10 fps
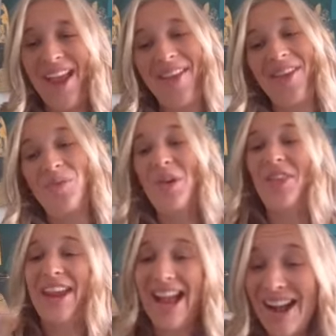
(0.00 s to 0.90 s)
And then what
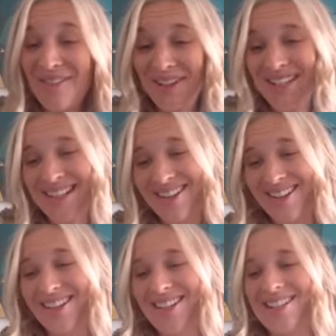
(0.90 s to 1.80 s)
they haven't
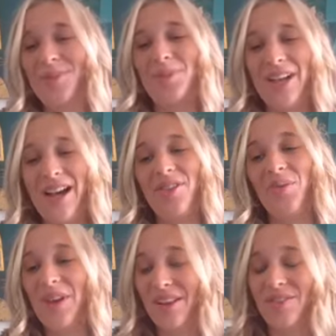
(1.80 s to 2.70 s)
done is applied the
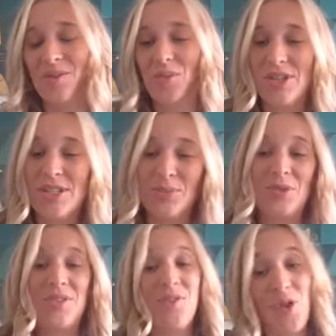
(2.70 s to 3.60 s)
relevant
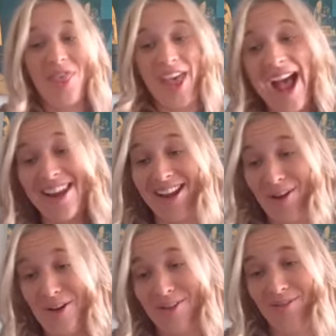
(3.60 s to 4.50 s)
principles for that
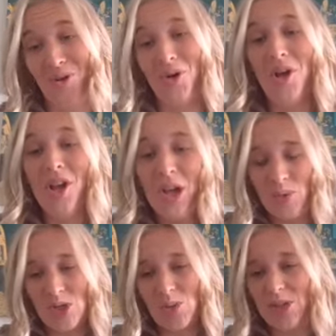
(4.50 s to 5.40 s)
area of law,
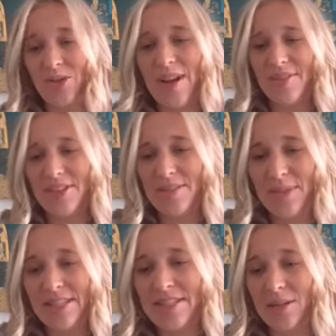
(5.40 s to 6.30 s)
which was around the
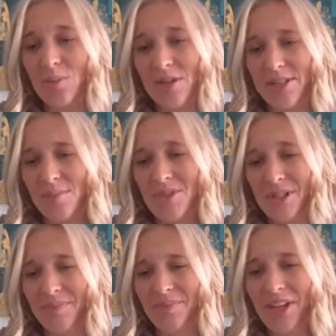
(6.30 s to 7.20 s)
domestic
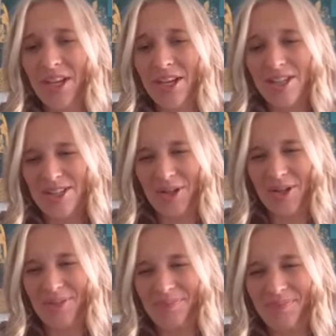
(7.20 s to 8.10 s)
presumption.
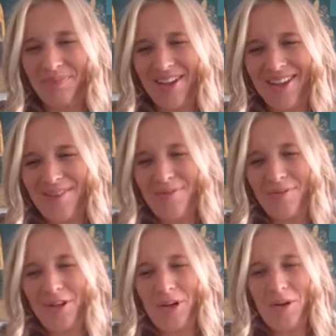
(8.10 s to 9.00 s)
So
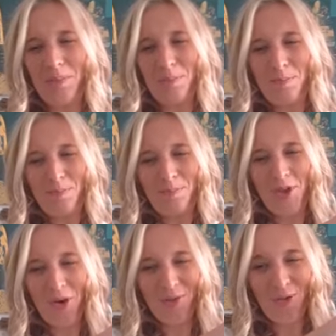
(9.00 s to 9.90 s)

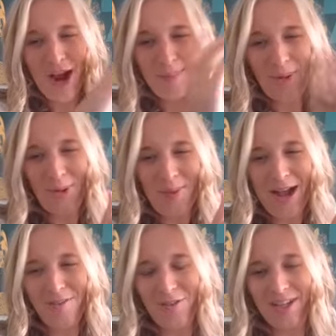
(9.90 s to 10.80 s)
they're in the right
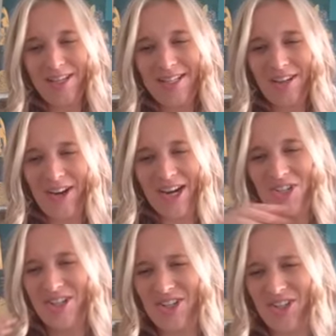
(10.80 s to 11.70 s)
ballpark for the
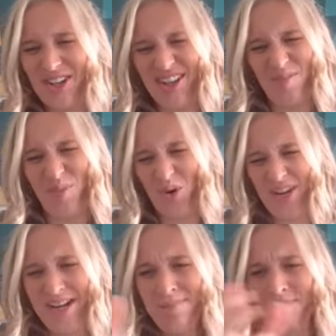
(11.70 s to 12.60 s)
consideration issue. They've brought
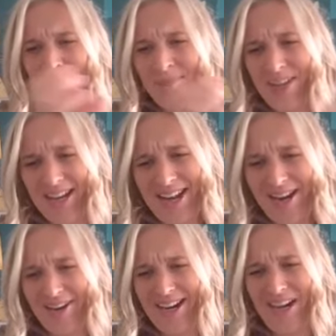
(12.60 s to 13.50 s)
in an
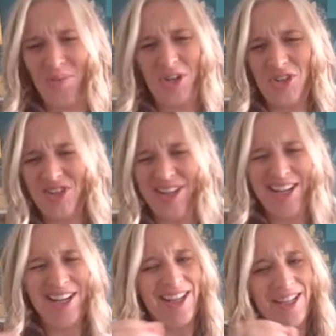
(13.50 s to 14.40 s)
area which
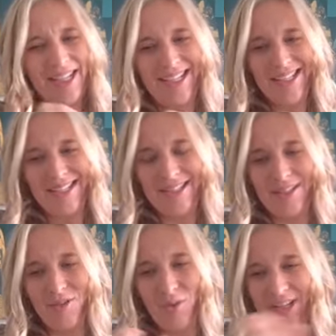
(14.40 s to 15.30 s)
is
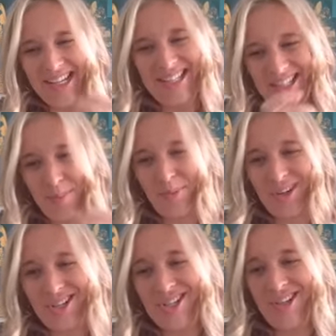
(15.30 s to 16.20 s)
really a
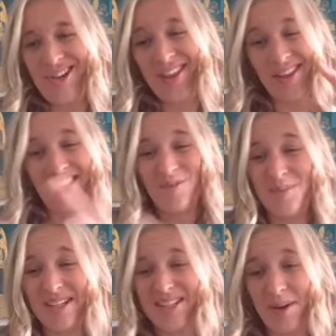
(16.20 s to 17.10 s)
separate issue, and then they've
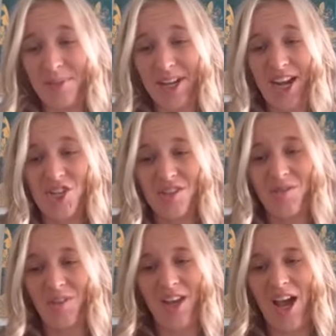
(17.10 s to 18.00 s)
missed application
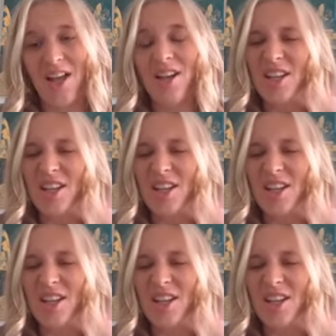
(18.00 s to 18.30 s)
for that.